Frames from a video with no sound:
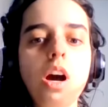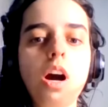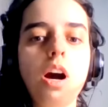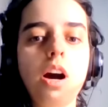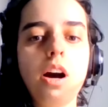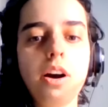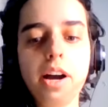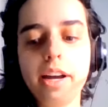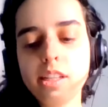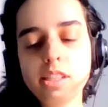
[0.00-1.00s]

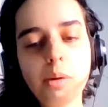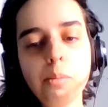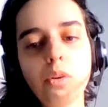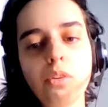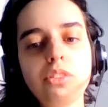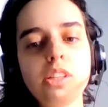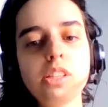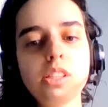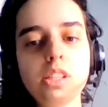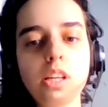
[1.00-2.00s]
An example of
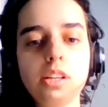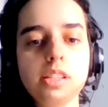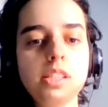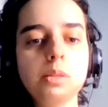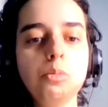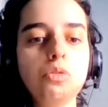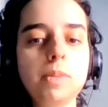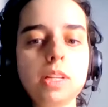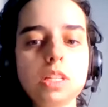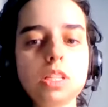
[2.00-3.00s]
this is the
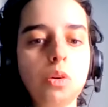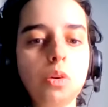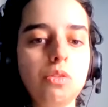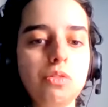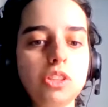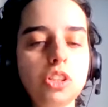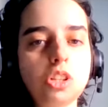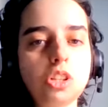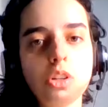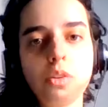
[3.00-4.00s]
movement of
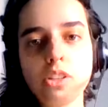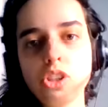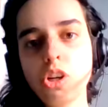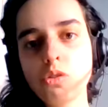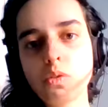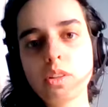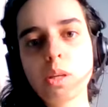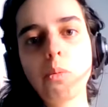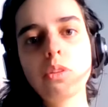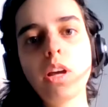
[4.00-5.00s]
international NGOs, for
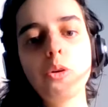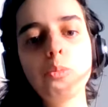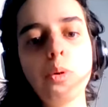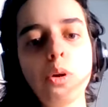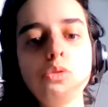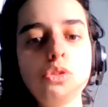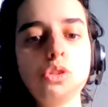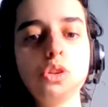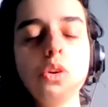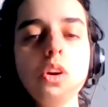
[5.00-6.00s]
example, that are opposed
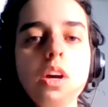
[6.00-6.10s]
to